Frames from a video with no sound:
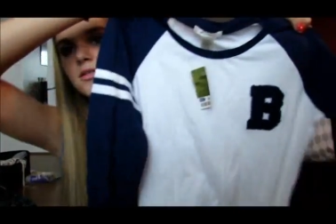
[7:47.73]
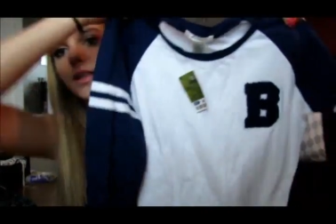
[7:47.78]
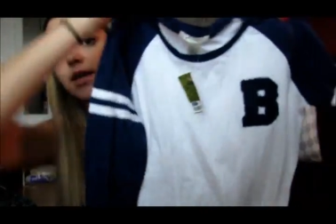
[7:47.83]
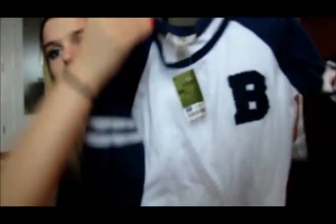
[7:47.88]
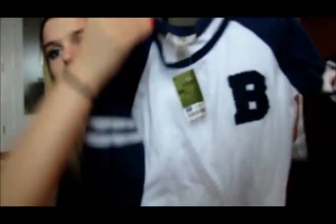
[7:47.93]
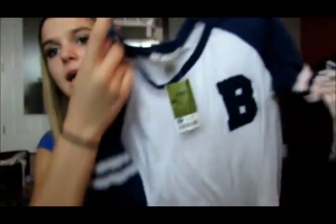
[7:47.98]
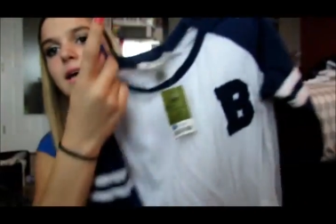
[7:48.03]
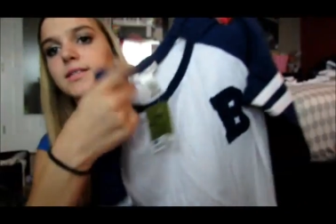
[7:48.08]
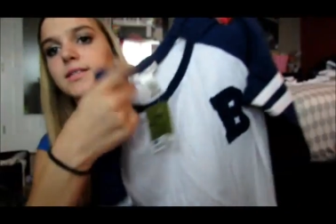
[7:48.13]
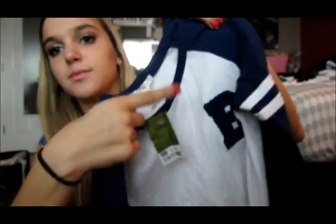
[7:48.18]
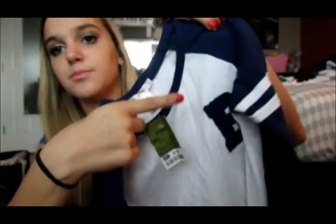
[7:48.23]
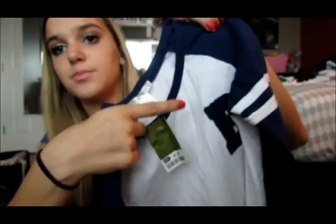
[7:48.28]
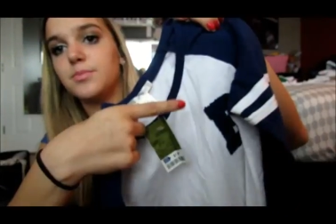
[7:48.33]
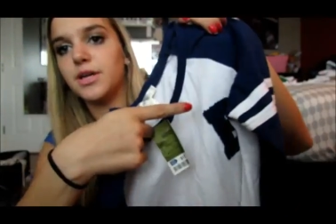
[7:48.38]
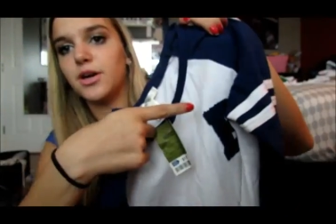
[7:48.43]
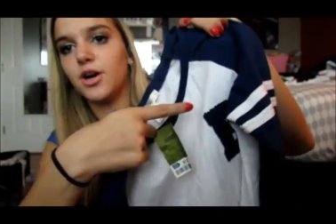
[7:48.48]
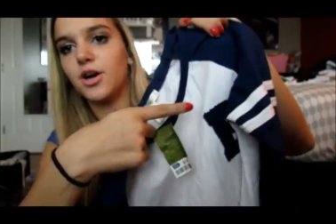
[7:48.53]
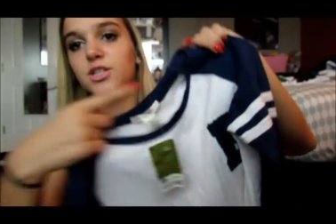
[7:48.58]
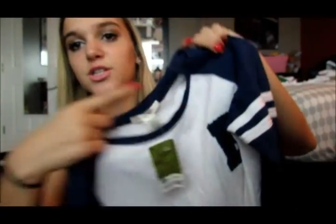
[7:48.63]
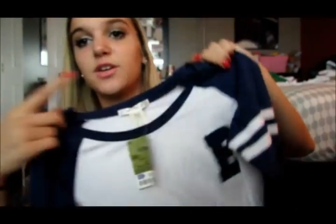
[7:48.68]
like, has a
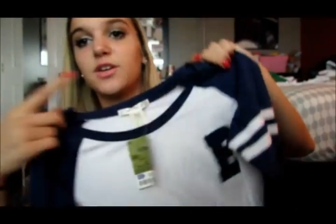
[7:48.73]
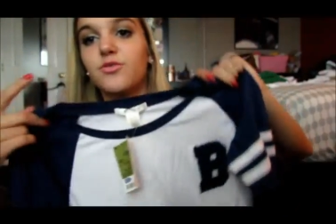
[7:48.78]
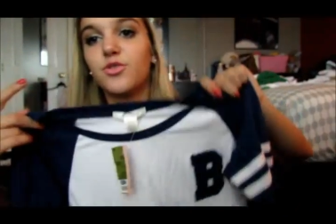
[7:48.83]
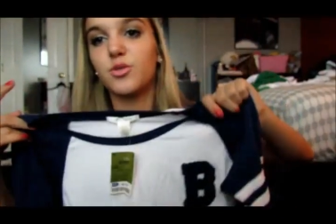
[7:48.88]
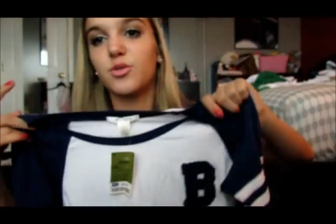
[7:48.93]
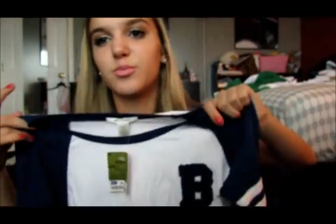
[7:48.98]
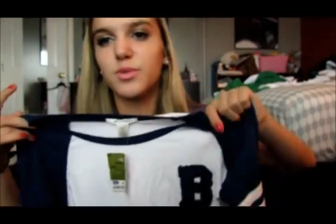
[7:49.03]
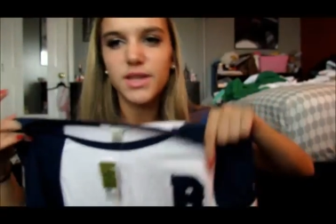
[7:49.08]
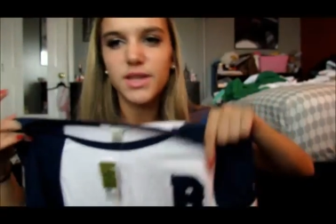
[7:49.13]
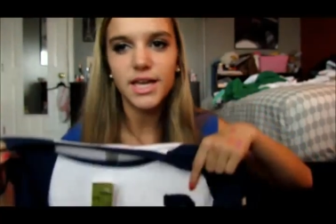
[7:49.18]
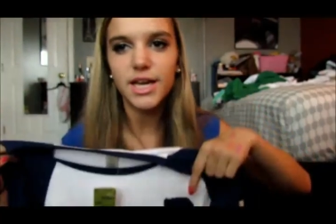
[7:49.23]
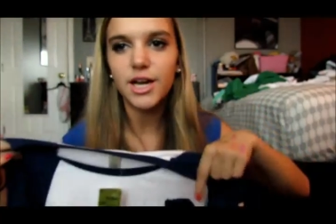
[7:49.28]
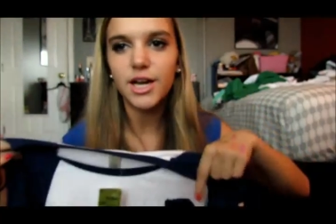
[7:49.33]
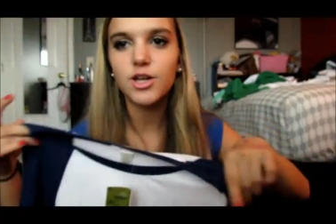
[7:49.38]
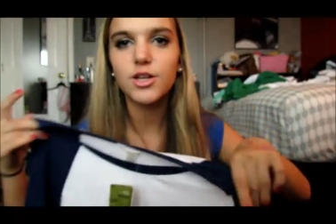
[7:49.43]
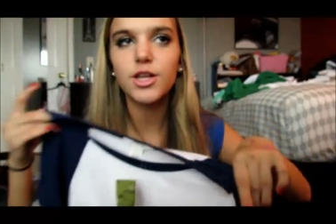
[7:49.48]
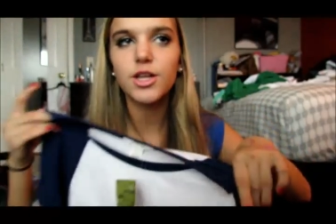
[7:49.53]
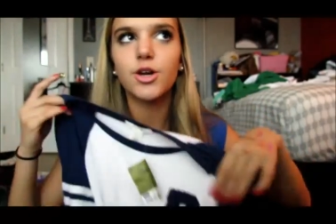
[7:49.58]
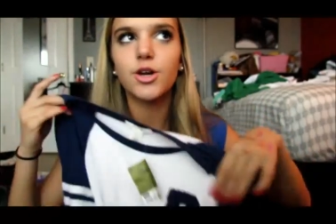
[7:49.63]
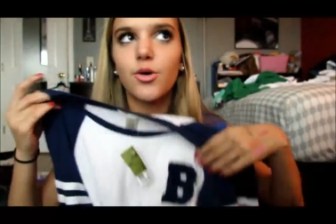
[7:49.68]
B on it for
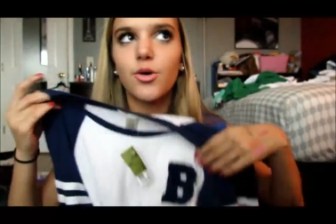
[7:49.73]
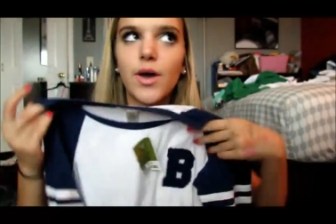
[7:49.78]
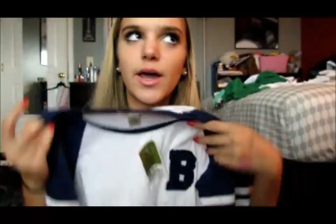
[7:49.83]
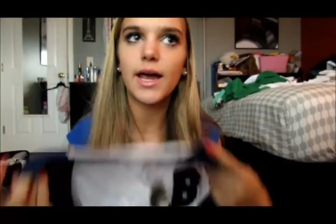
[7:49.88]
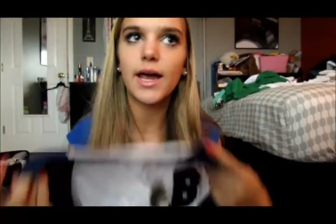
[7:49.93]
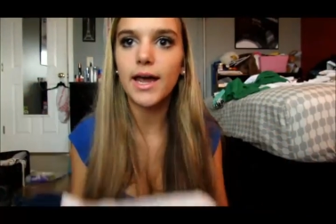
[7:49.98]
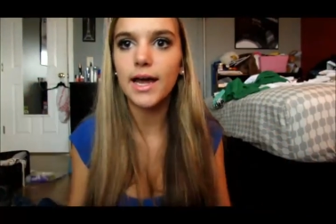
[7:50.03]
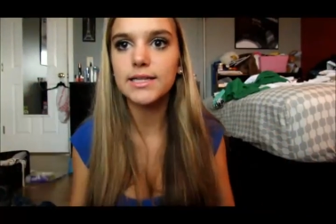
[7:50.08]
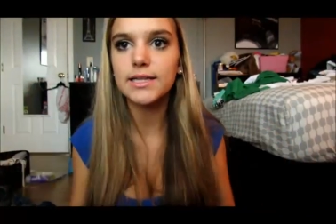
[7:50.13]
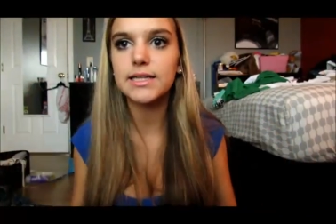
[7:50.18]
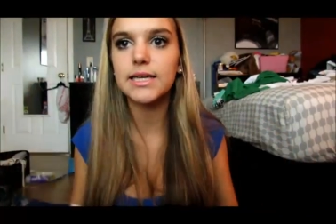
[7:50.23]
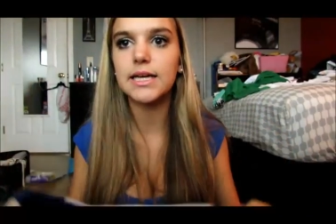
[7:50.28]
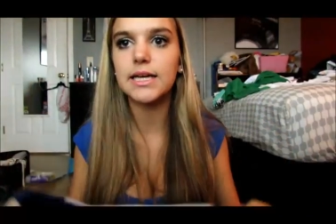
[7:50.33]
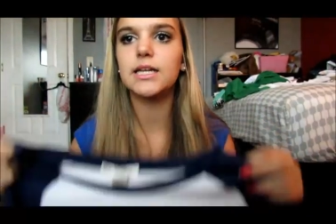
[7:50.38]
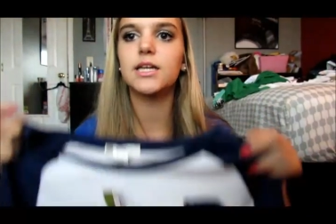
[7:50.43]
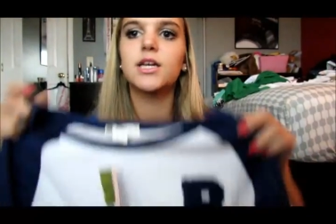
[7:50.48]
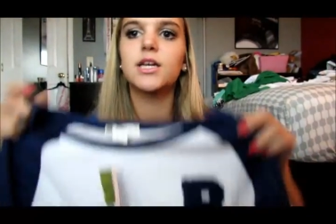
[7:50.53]
Blair. Like, okay, I had to get